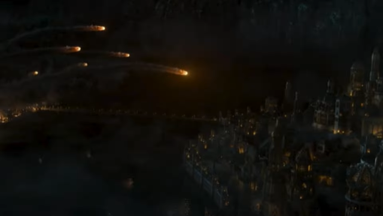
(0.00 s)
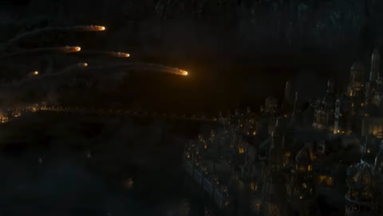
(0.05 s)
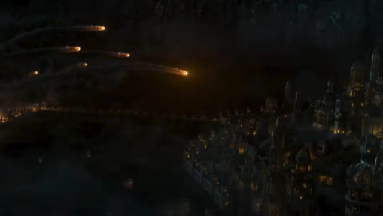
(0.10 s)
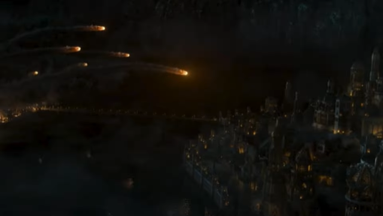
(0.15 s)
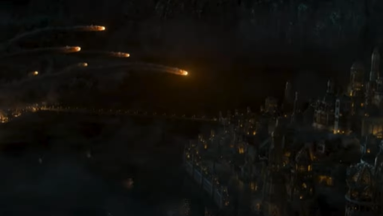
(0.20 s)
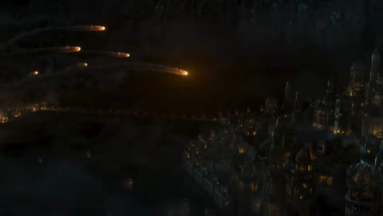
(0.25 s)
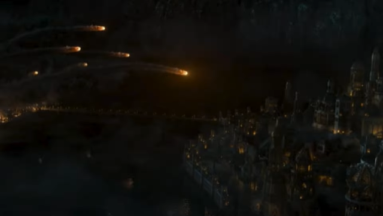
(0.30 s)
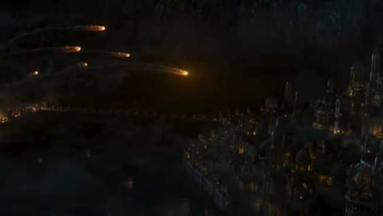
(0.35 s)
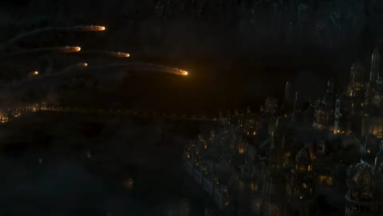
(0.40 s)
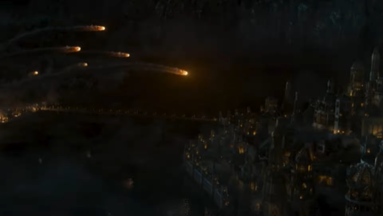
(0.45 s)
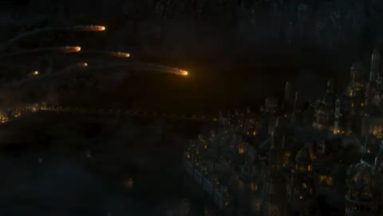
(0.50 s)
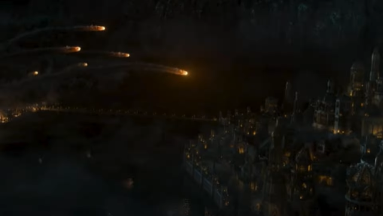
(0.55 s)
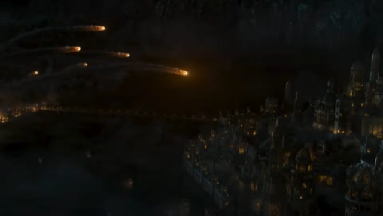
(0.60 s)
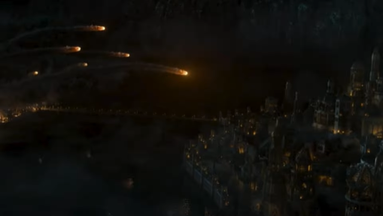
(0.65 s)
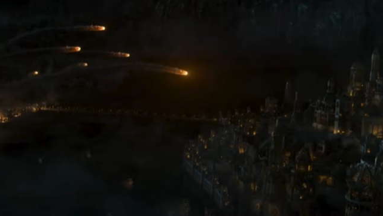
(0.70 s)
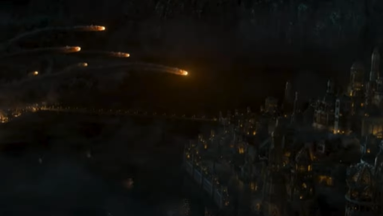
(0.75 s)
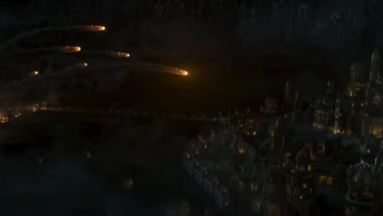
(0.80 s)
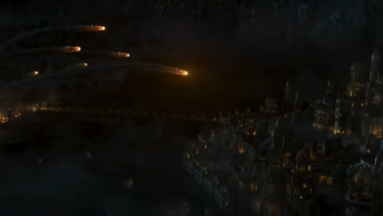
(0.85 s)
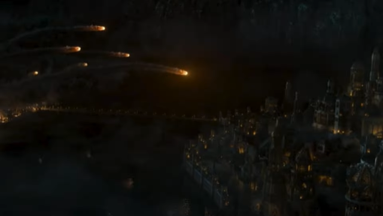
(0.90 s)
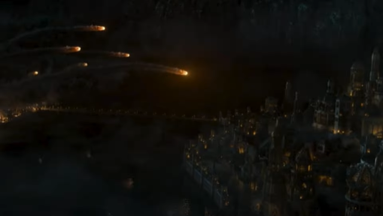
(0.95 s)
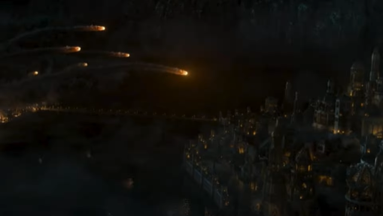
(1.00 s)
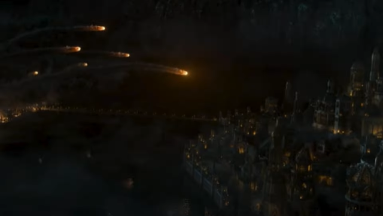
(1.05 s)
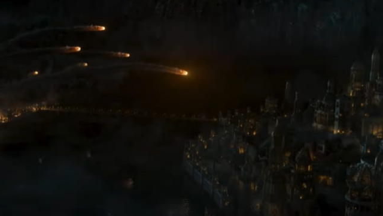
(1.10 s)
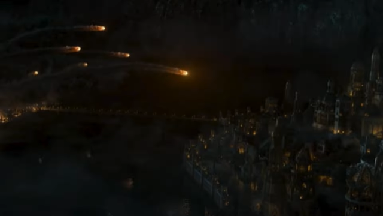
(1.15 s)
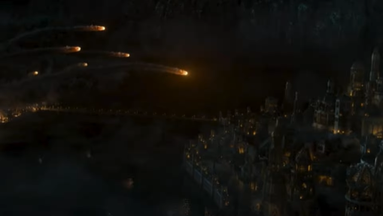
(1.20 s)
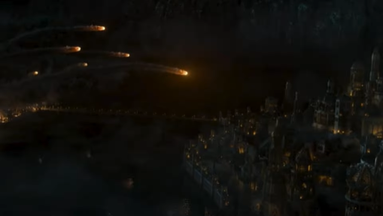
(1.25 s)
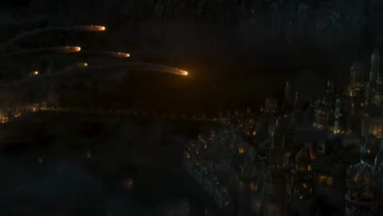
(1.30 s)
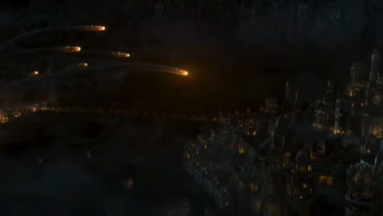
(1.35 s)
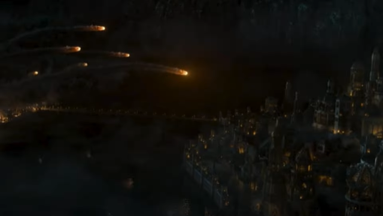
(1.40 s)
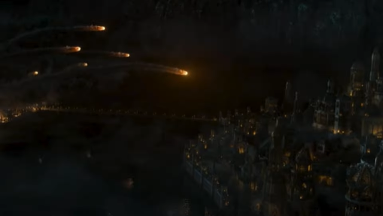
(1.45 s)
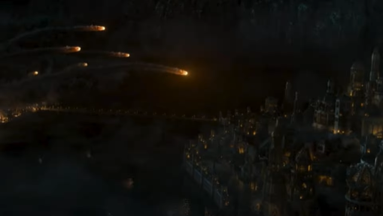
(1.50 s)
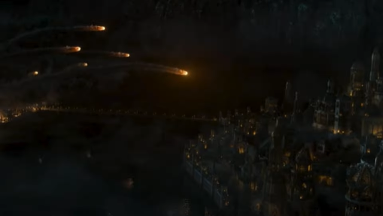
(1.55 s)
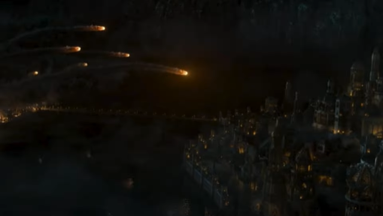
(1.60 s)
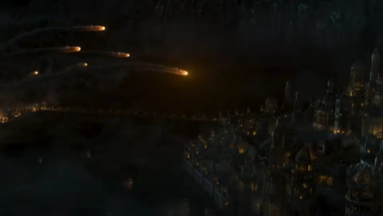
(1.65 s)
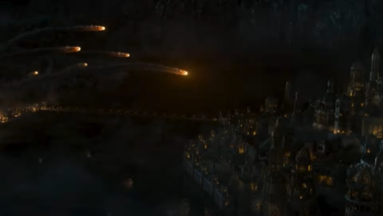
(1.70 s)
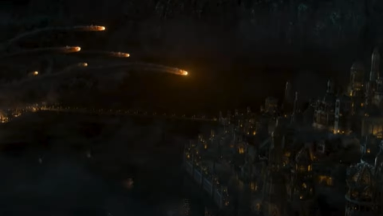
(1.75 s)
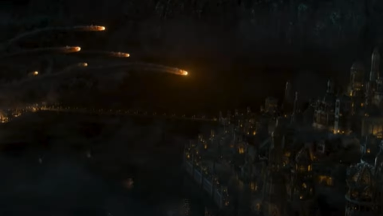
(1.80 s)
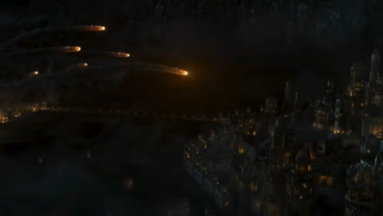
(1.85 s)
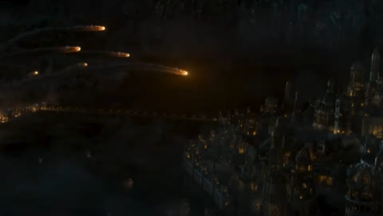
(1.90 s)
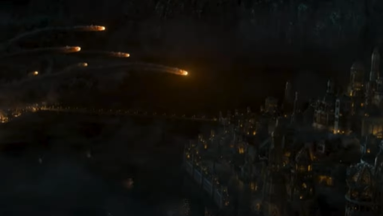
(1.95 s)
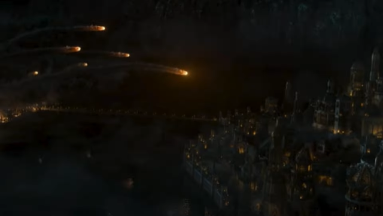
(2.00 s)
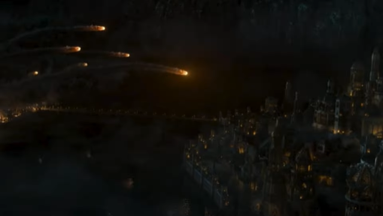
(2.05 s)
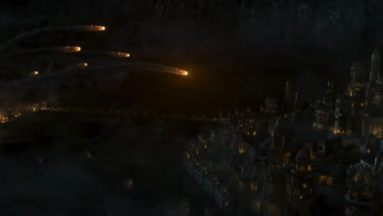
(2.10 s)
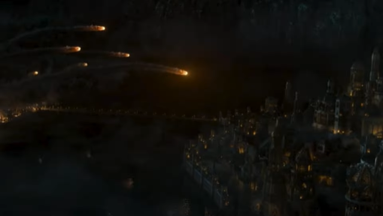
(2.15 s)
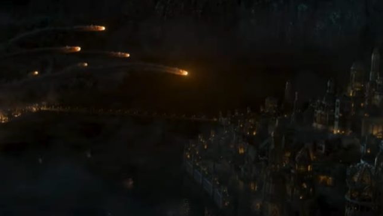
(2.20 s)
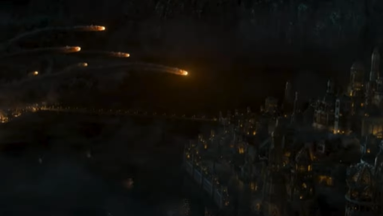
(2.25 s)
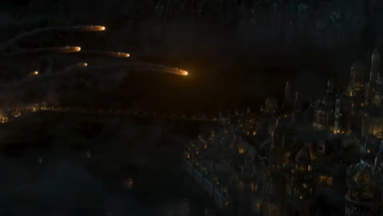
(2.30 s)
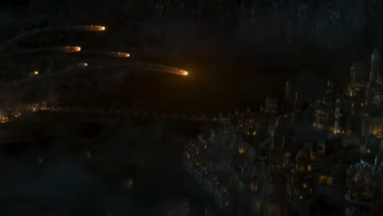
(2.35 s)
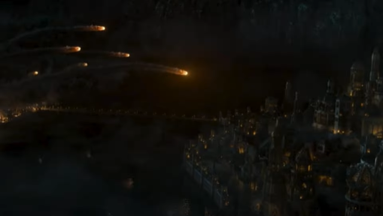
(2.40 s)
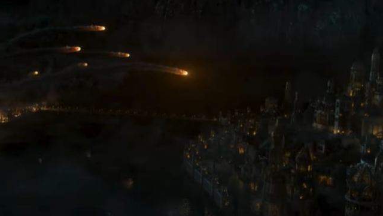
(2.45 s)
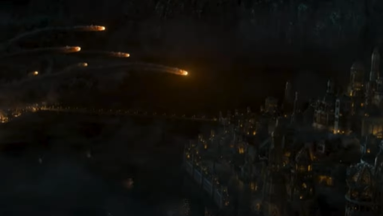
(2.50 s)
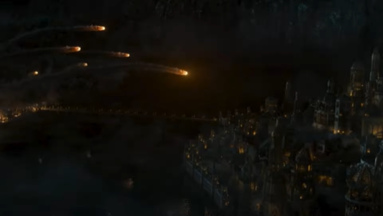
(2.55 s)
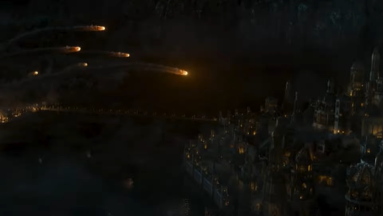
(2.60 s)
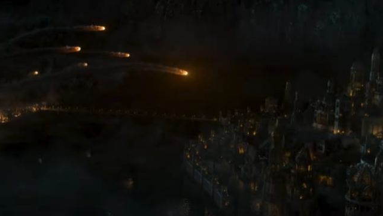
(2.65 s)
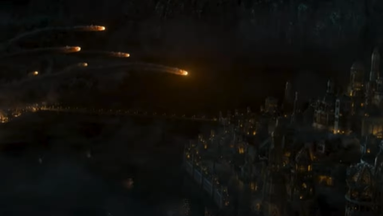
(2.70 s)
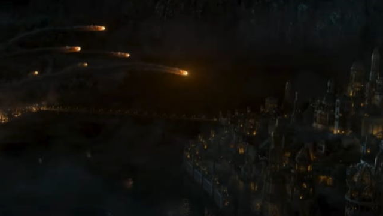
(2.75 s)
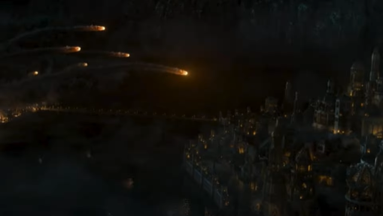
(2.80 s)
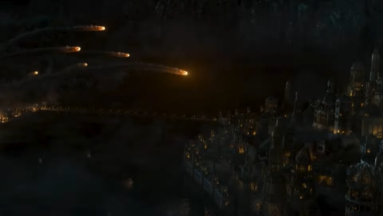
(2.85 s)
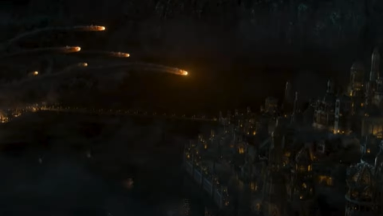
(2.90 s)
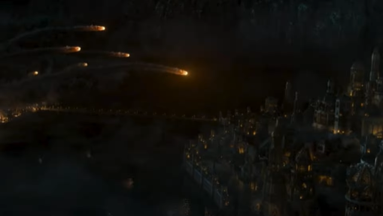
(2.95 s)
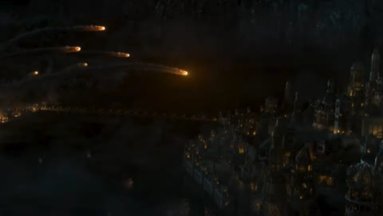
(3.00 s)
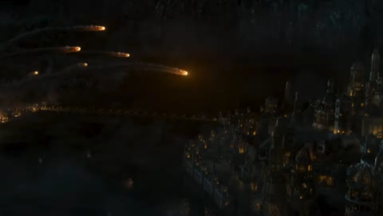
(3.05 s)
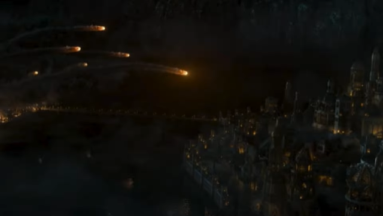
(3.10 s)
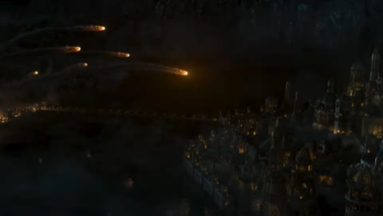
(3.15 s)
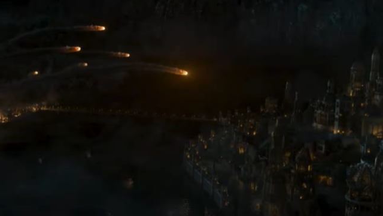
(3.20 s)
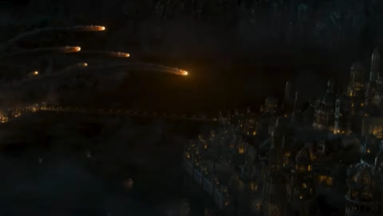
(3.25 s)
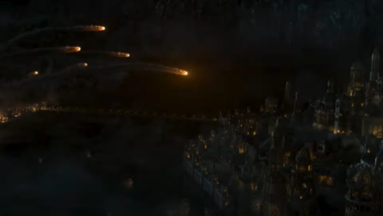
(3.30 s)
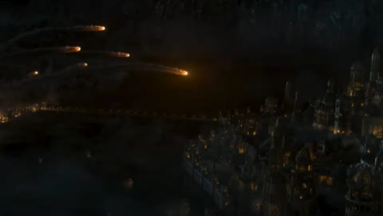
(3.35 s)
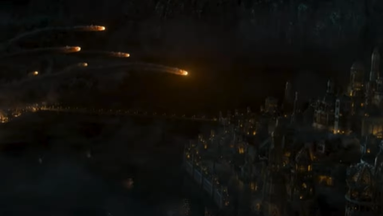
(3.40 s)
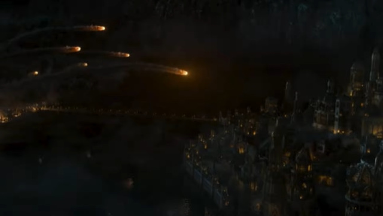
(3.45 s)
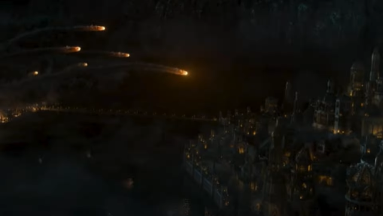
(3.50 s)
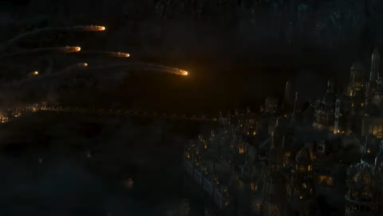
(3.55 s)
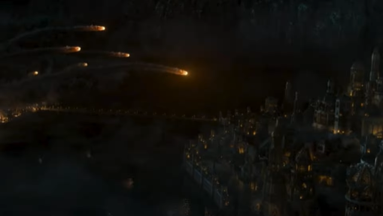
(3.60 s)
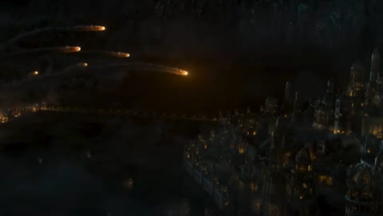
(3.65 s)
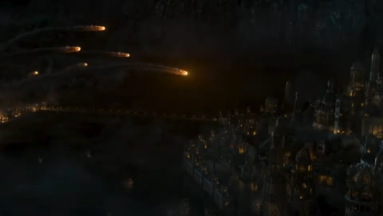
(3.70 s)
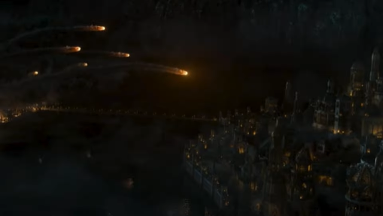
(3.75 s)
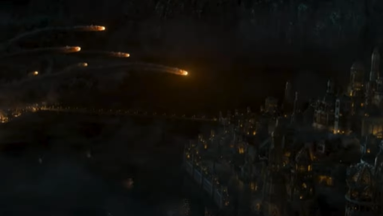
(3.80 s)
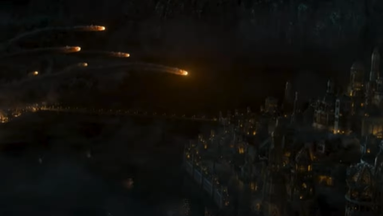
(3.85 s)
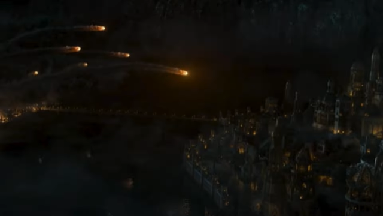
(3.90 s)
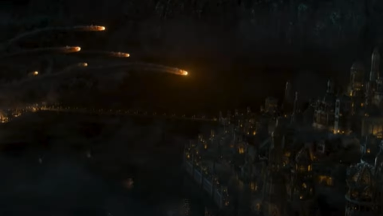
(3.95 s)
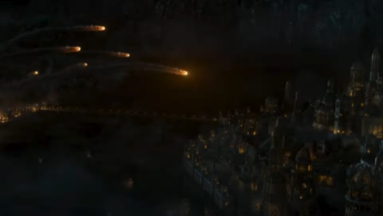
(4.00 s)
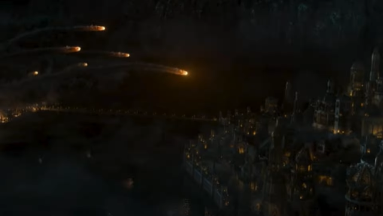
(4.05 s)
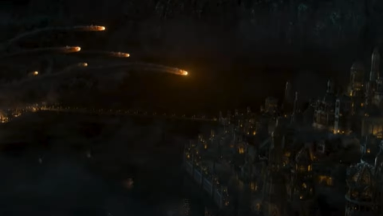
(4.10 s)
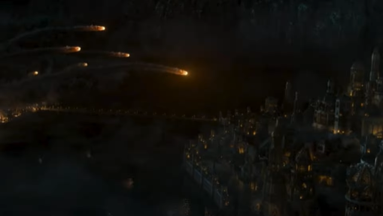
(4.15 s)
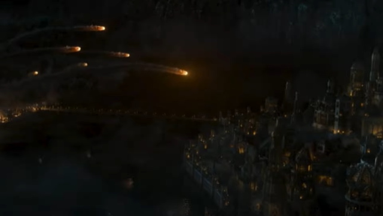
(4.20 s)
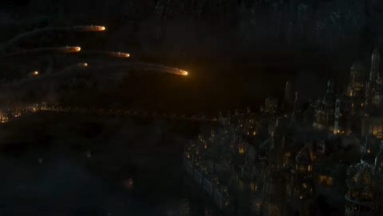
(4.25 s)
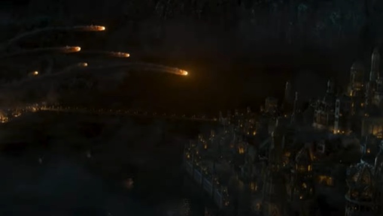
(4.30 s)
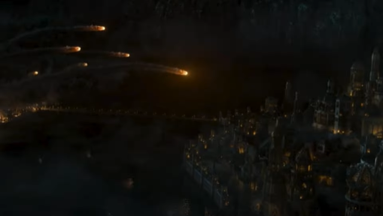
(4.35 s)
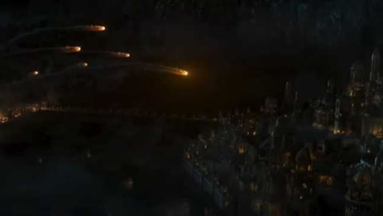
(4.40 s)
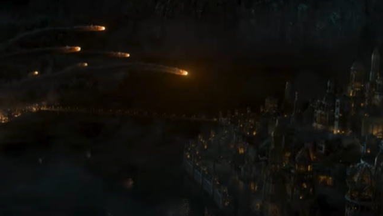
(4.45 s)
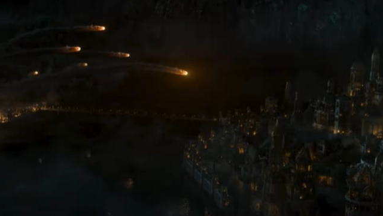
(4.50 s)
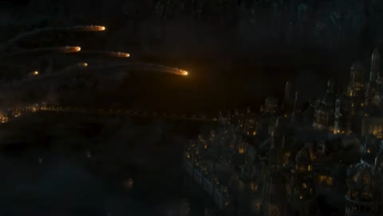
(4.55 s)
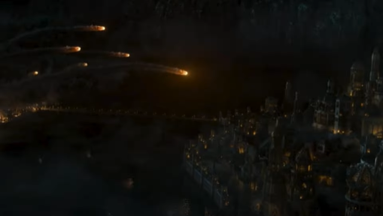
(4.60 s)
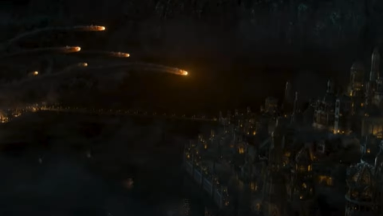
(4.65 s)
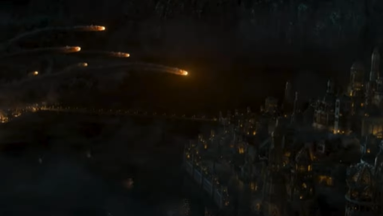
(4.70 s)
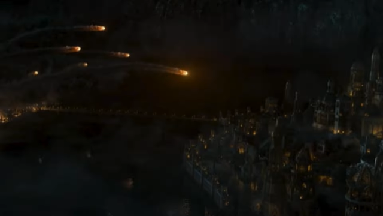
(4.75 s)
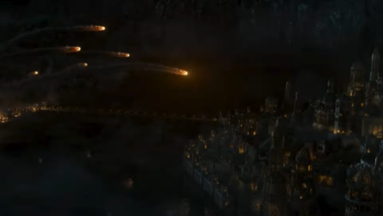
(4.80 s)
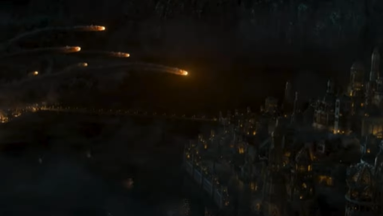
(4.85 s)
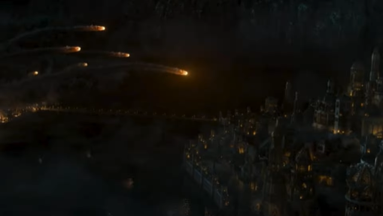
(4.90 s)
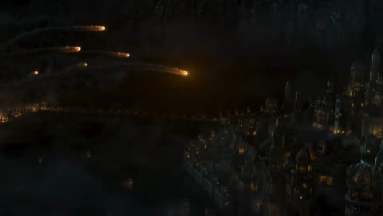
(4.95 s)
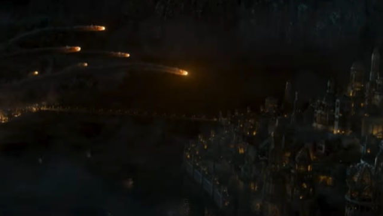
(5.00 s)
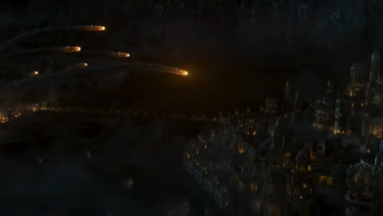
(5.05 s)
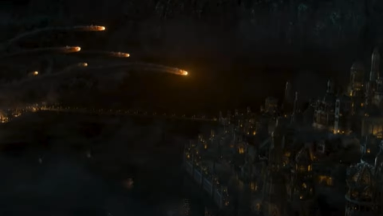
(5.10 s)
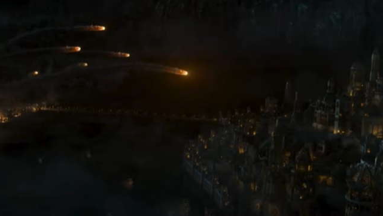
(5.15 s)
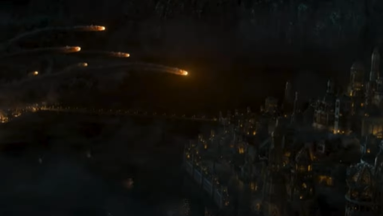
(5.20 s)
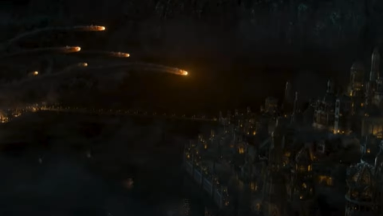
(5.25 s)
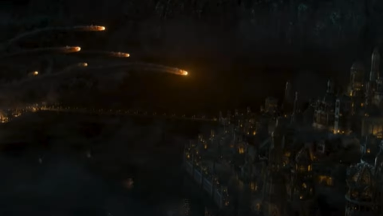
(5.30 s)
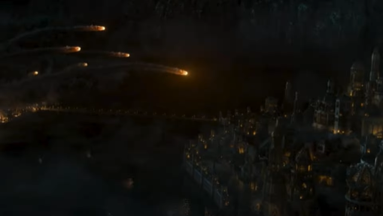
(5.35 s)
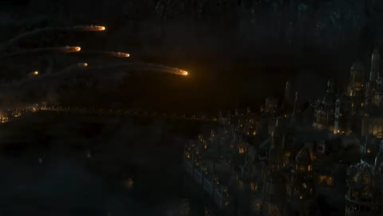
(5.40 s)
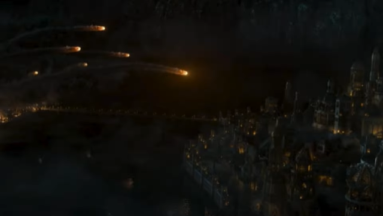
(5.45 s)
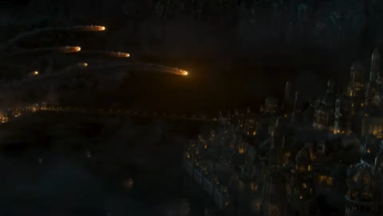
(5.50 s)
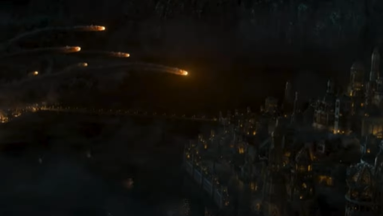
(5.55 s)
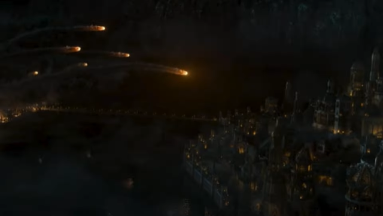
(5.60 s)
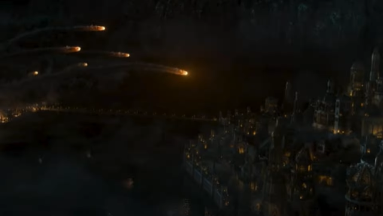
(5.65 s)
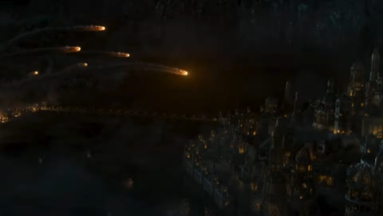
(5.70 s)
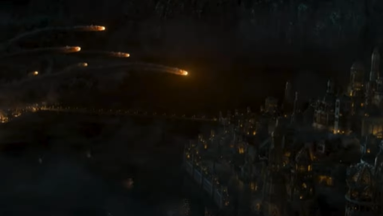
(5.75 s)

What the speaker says: (no speaker visible)